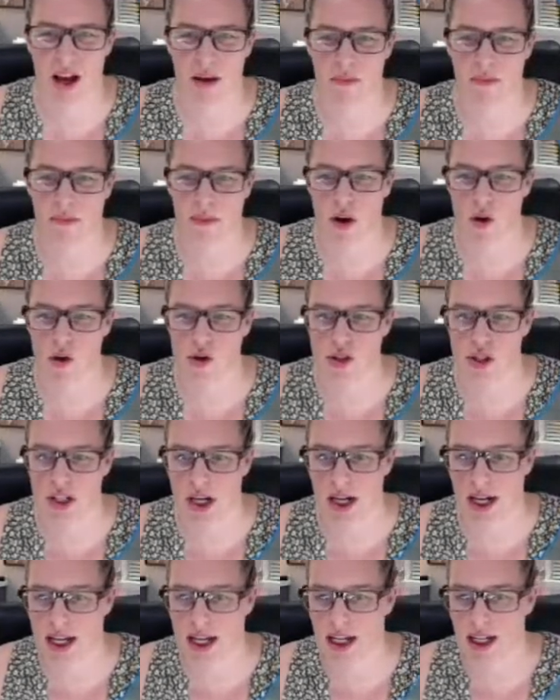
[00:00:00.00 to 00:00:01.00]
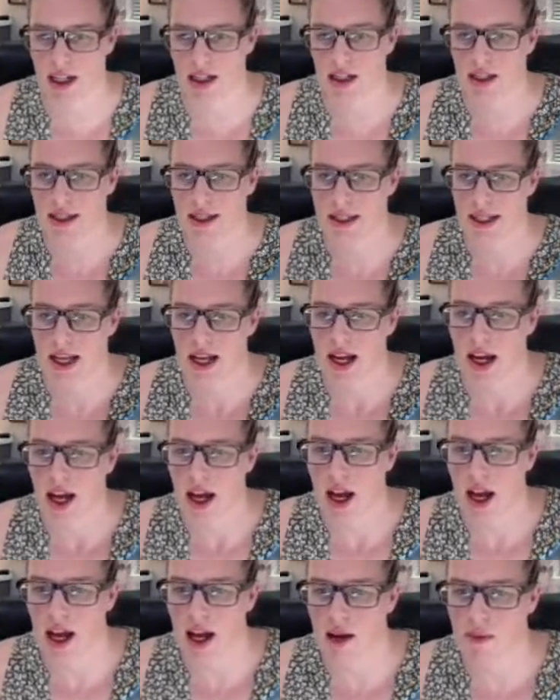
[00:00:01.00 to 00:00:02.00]
marginally.
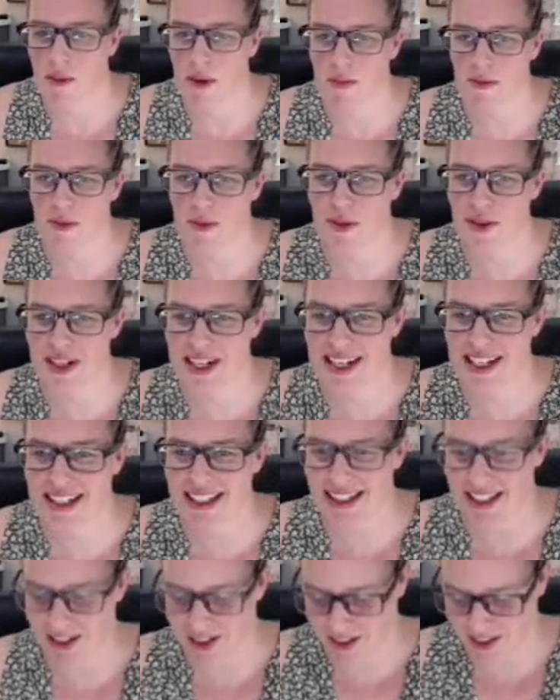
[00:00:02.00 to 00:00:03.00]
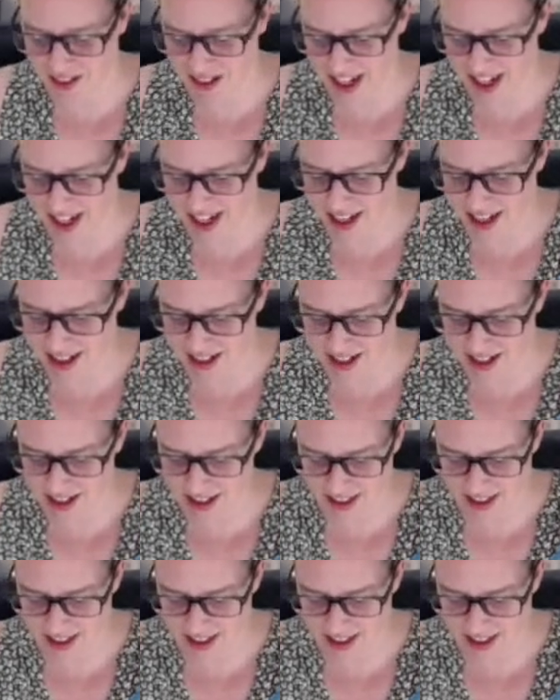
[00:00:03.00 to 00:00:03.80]
Morning, Sylvia.